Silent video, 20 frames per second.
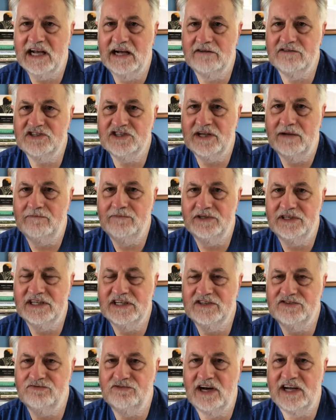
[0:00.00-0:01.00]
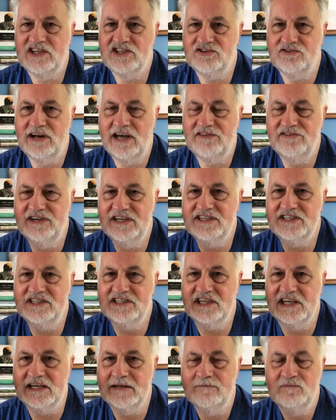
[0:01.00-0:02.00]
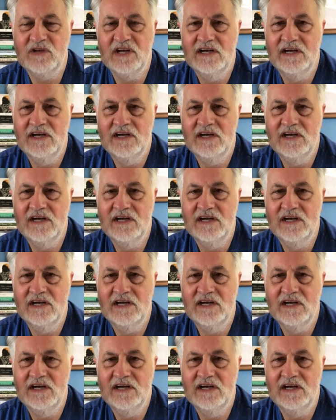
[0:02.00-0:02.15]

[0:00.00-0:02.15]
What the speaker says: out somebody's race or ethnicity.